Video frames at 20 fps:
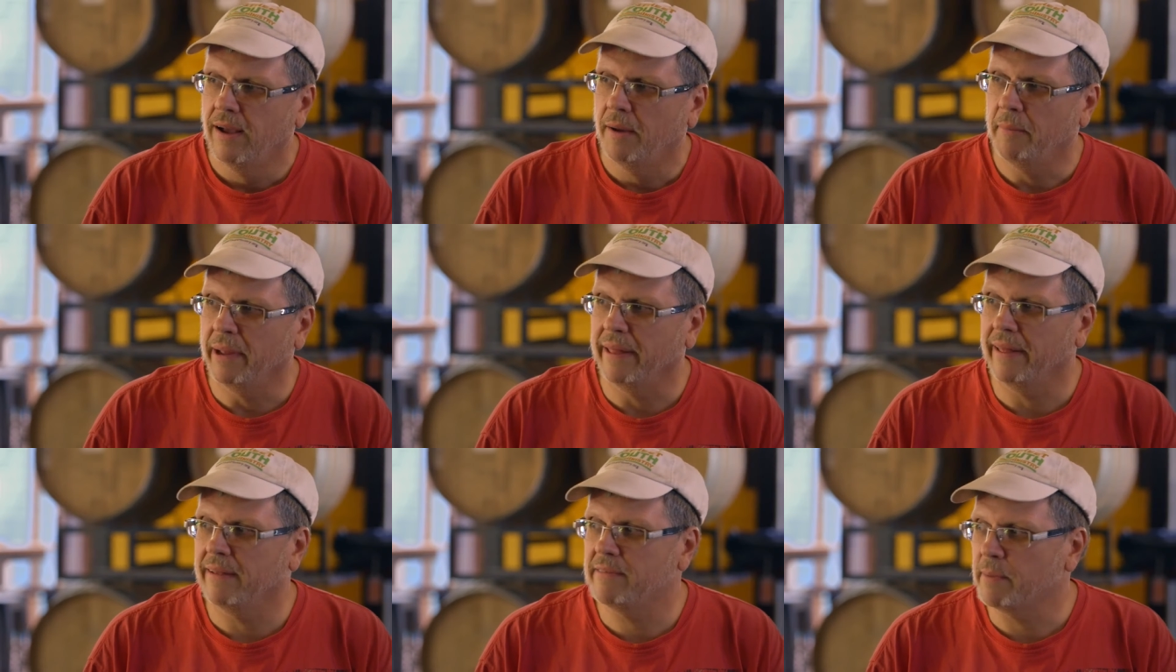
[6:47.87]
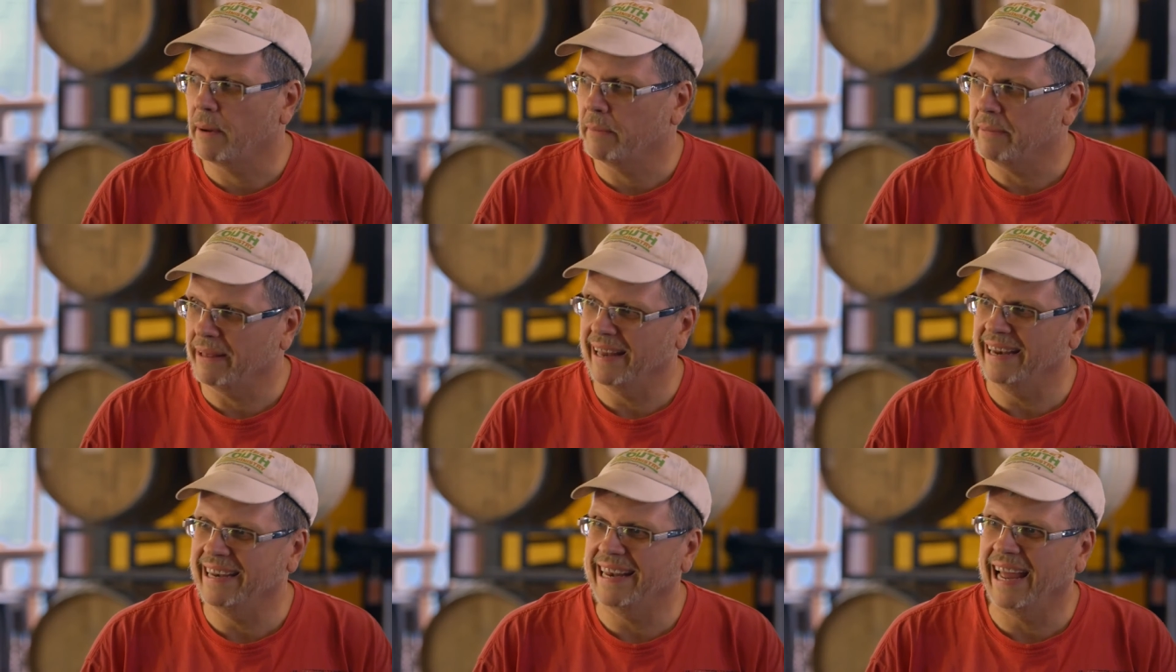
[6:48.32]
I mean, that's
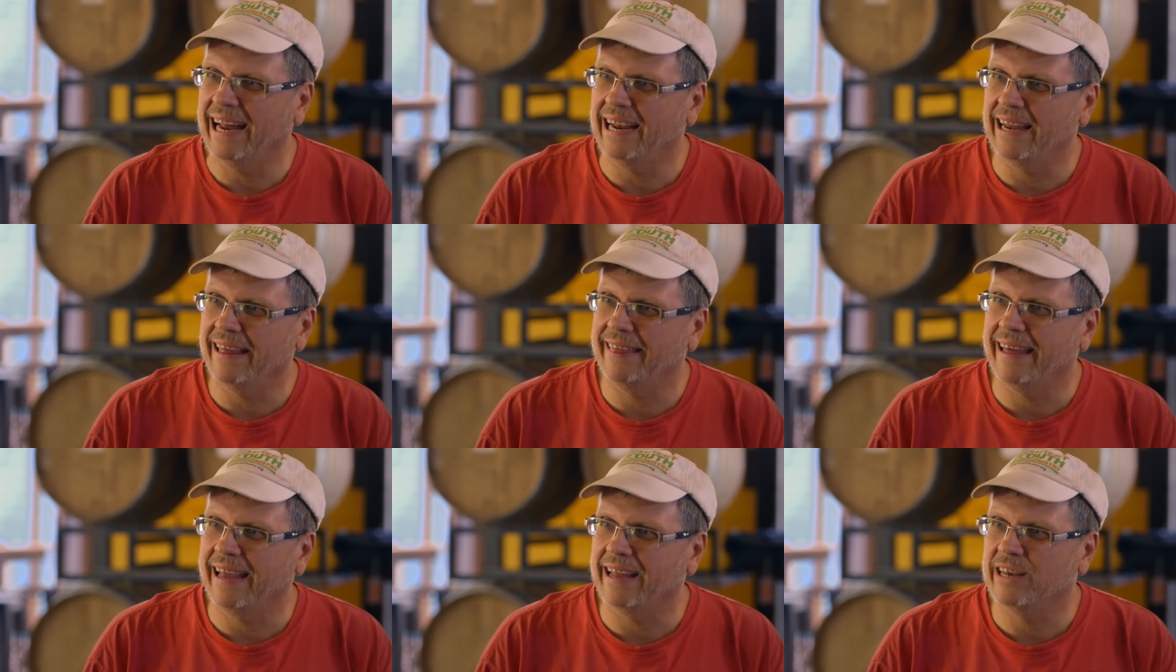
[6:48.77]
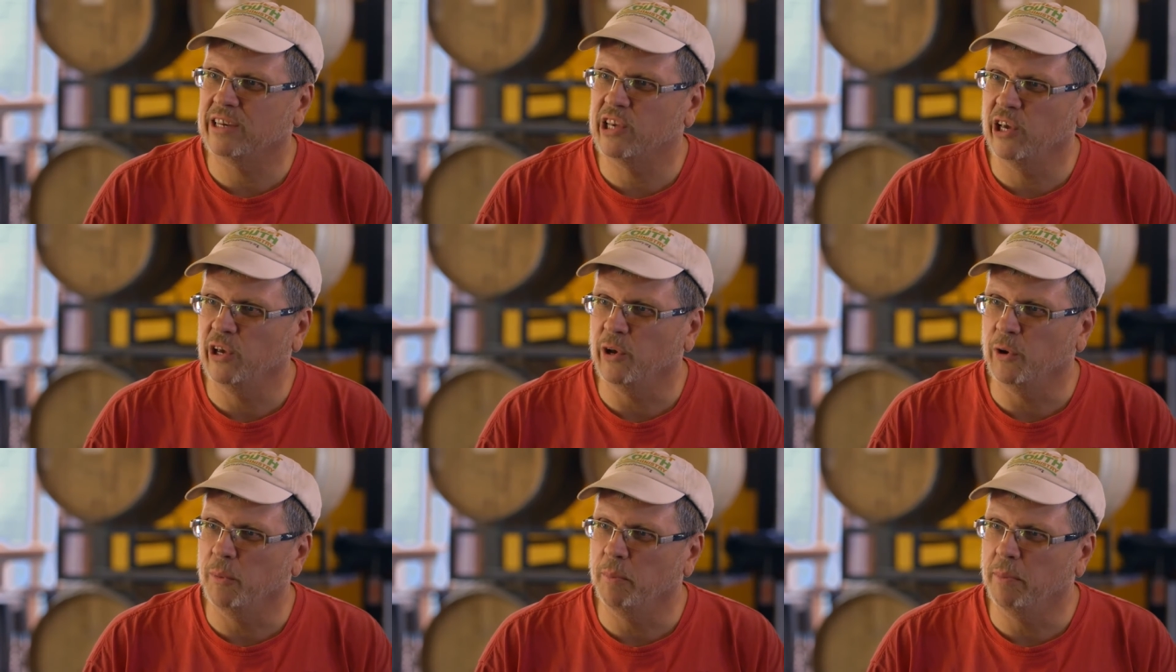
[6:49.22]
probably a daily thing
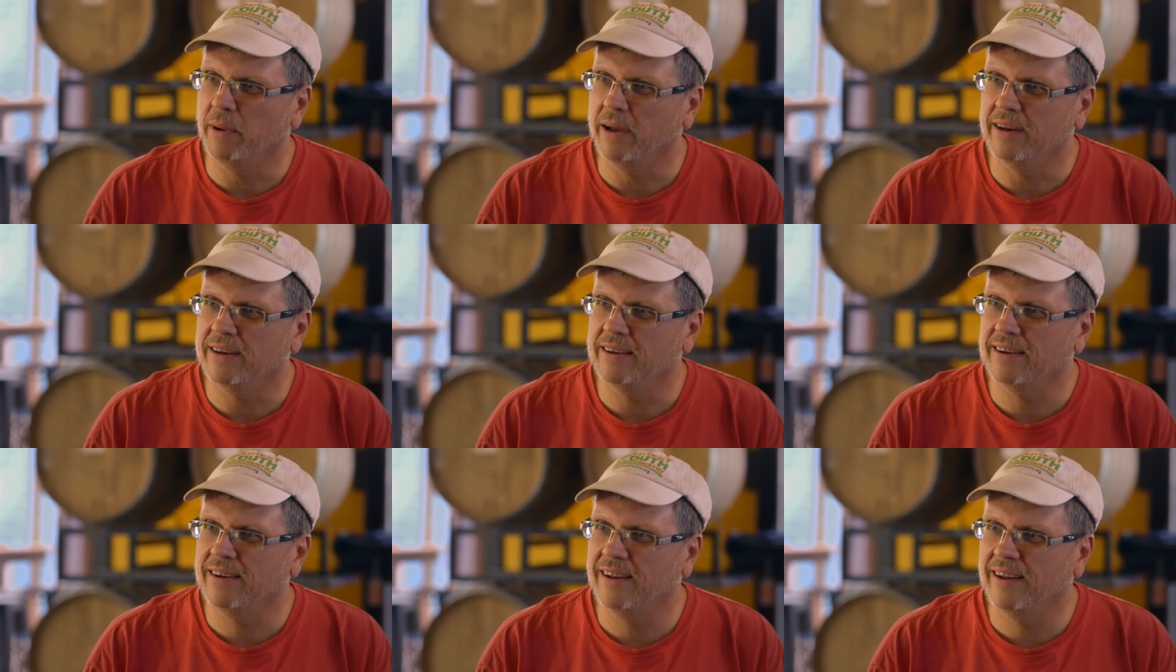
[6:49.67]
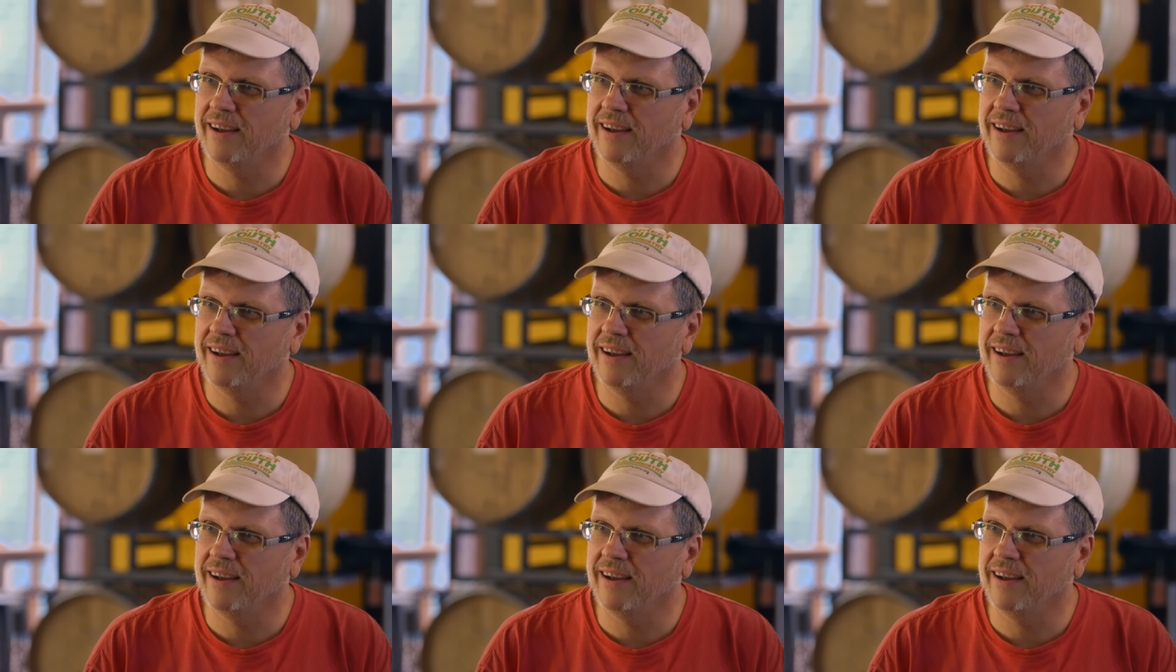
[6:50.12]
too, but